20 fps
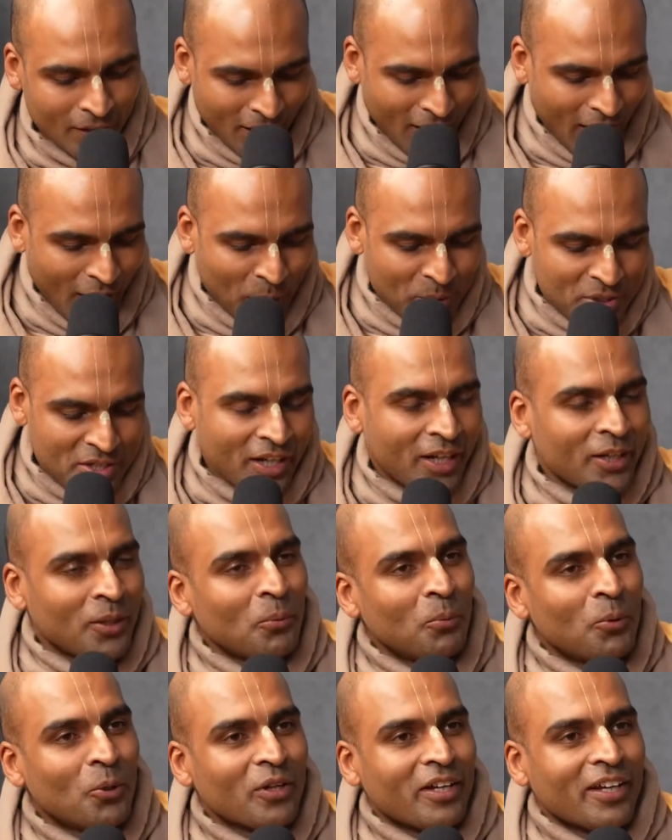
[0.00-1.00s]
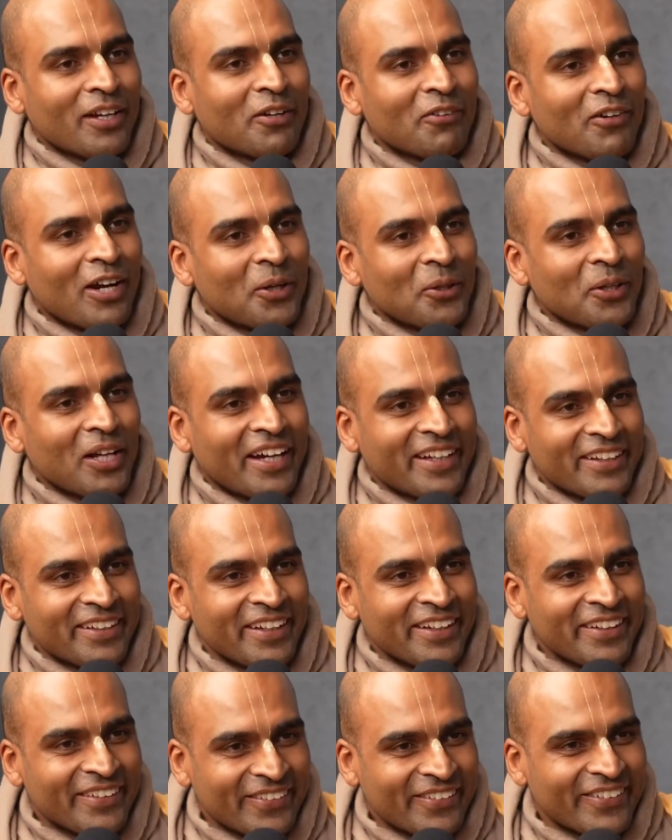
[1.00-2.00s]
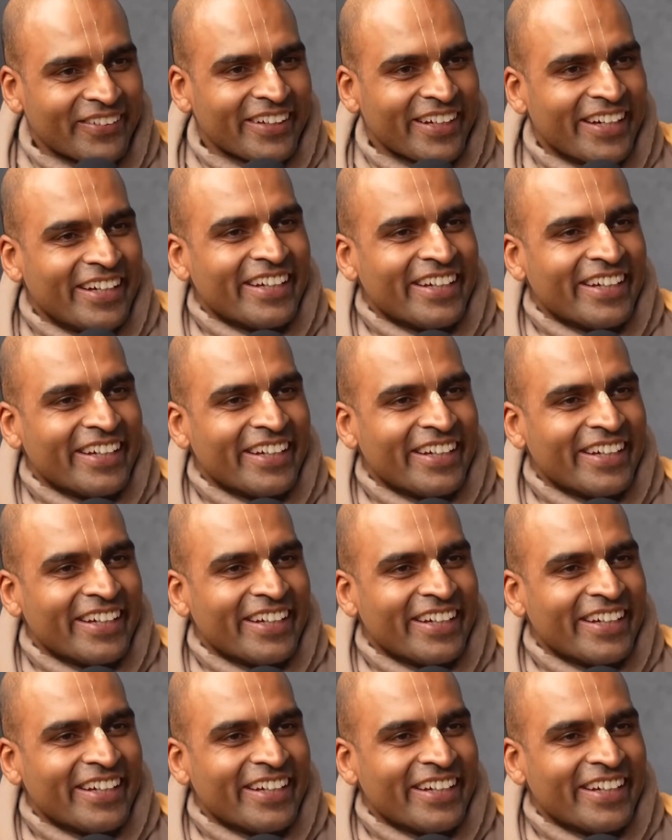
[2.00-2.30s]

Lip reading: I was kind of walking around like this.